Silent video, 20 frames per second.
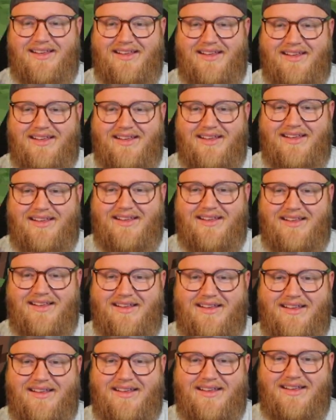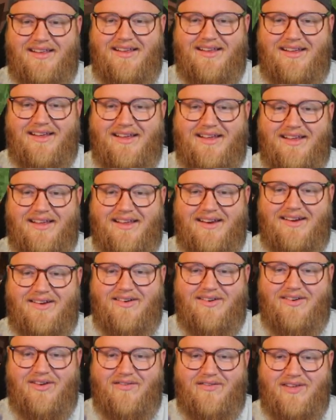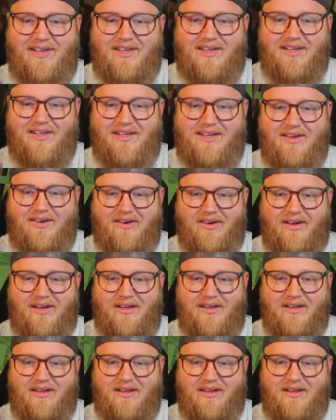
I don't know if he can hear it.